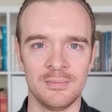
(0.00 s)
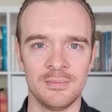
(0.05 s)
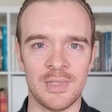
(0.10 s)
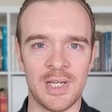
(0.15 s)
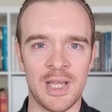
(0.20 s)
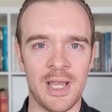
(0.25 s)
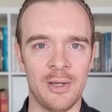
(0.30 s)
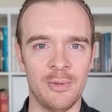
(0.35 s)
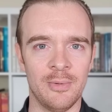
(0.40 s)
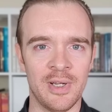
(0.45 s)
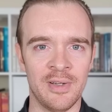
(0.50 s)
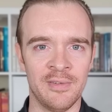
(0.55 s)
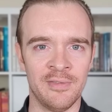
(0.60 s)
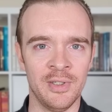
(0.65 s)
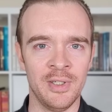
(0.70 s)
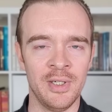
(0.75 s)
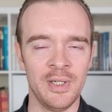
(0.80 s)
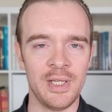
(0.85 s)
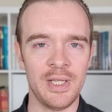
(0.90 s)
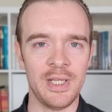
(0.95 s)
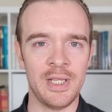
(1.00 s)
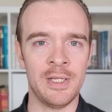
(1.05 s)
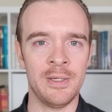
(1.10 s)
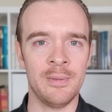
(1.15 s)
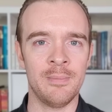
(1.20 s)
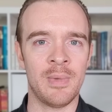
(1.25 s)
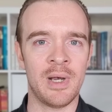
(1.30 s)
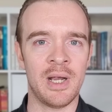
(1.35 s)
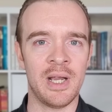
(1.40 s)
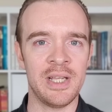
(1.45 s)
However, in
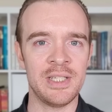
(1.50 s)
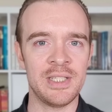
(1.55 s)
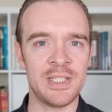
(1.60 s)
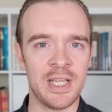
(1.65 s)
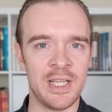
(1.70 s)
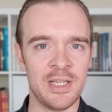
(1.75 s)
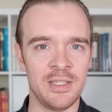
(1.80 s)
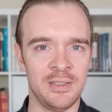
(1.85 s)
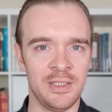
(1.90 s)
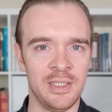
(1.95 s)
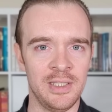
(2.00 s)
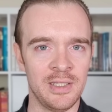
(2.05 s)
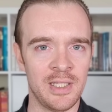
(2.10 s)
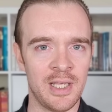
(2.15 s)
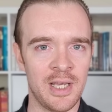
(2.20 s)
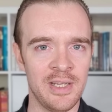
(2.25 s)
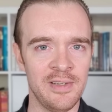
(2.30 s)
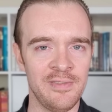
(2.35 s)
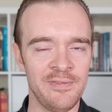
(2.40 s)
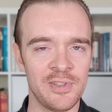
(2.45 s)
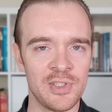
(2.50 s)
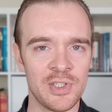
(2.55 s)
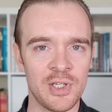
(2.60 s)
my daily life,